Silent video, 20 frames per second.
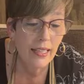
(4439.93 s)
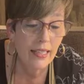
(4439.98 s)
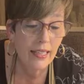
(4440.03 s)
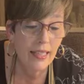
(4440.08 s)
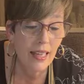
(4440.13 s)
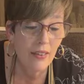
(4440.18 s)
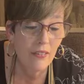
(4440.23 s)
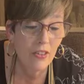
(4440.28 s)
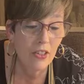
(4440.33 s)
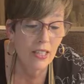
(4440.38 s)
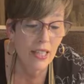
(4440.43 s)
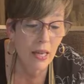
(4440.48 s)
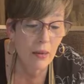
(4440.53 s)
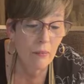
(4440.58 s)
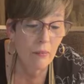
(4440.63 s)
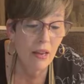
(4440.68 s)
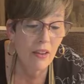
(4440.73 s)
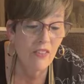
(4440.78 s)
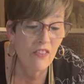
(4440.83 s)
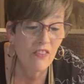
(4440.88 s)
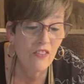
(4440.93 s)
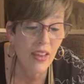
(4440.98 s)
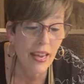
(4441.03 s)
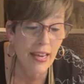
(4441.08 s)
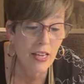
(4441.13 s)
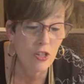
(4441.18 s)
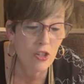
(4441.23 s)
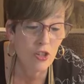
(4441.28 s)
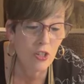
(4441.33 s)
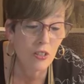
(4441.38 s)
I can never get my
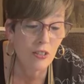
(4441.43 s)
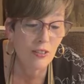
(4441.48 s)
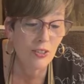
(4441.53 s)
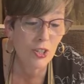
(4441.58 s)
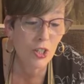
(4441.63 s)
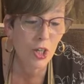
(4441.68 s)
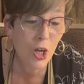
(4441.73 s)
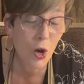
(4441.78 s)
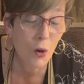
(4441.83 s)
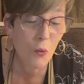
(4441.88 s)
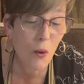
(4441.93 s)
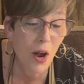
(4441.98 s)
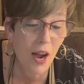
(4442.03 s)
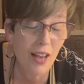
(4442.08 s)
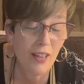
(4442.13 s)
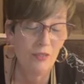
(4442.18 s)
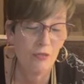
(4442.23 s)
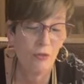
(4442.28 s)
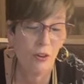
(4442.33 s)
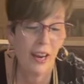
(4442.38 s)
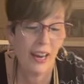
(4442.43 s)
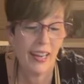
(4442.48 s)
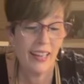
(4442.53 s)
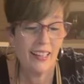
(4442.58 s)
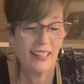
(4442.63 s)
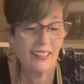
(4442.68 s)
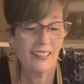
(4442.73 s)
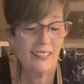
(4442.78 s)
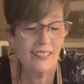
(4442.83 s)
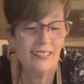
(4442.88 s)
facial to go on
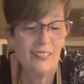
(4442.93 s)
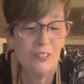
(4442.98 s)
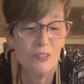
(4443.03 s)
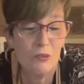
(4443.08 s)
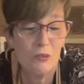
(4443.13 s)
right.